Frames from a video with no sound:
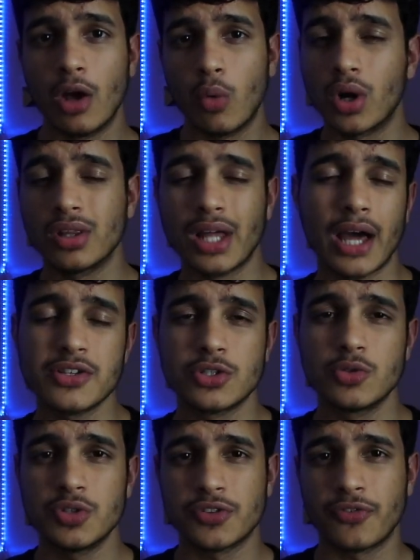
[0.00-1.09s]
What a lot of
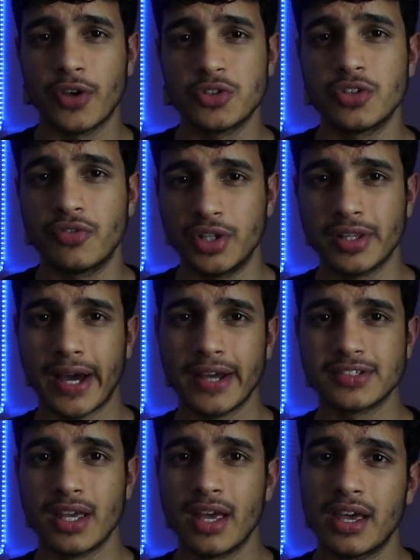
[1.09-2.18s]
students fail to
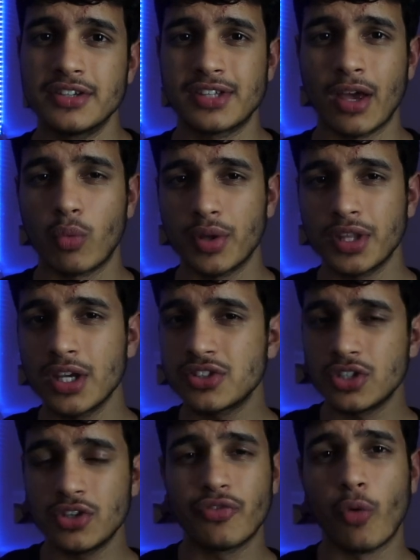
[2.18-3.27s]
realize is that when they
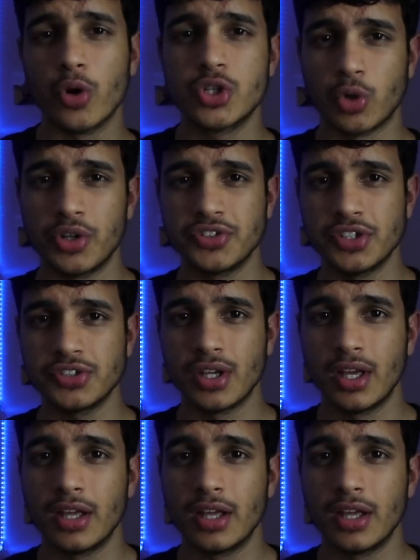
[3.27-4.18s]
see four choices,